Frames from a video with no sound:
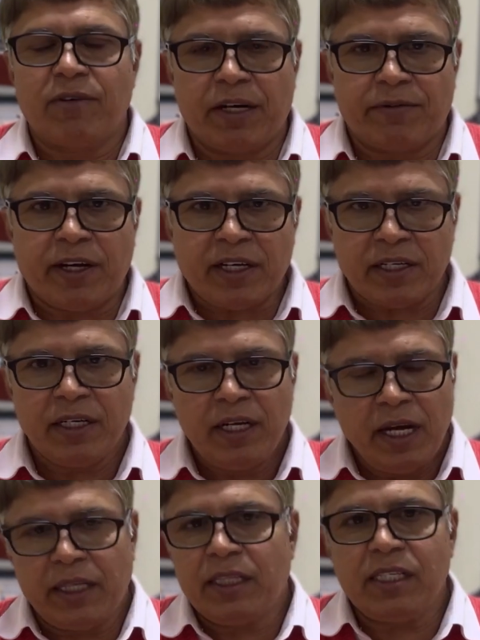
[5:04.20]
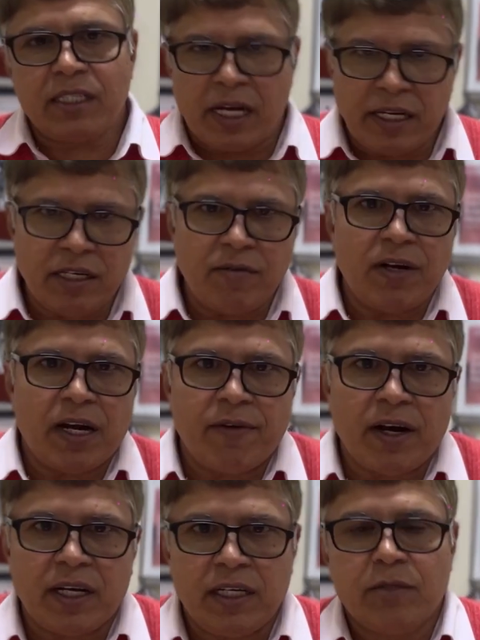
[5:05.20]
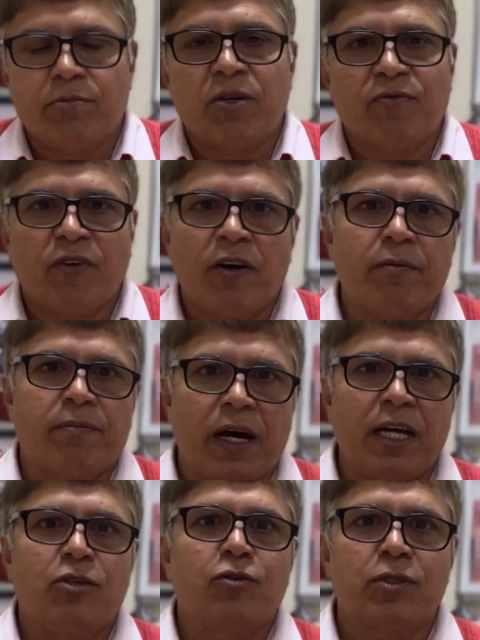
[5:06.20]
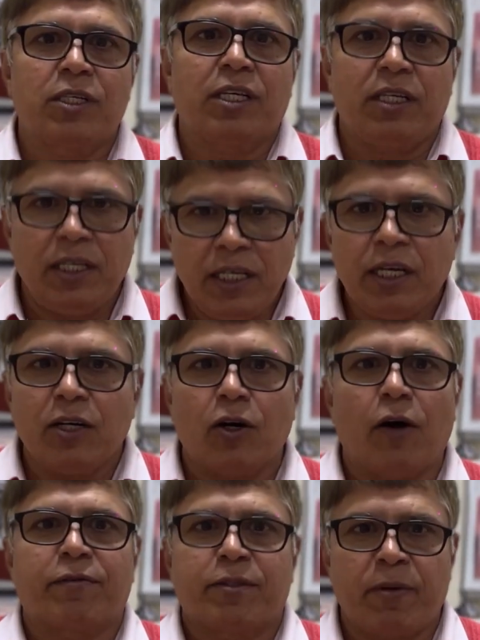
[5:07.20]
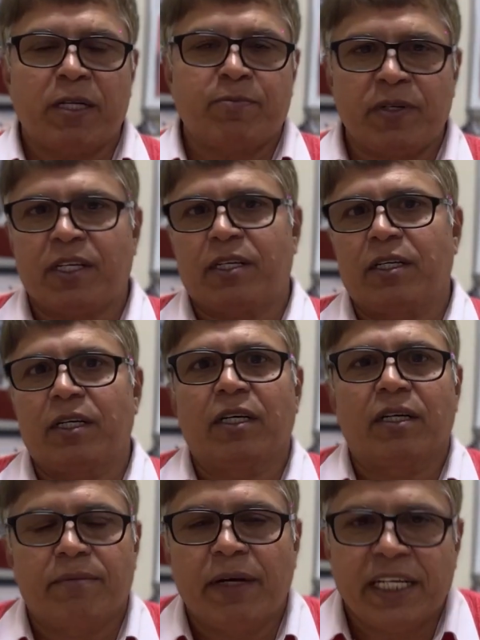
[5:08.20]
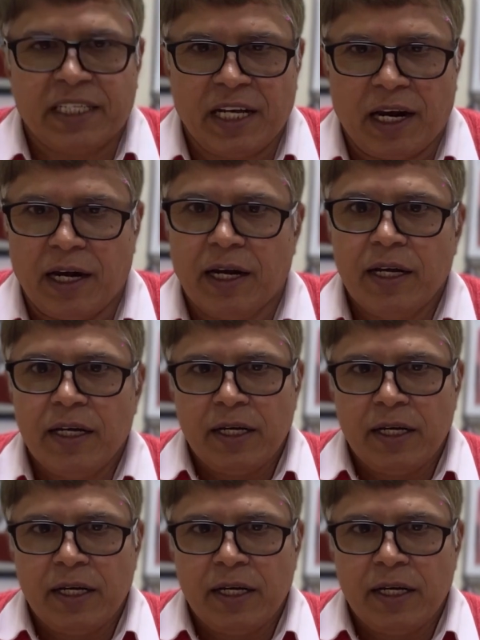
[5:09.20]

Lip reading: network, and this resistive network is being formed by using ink of specific material.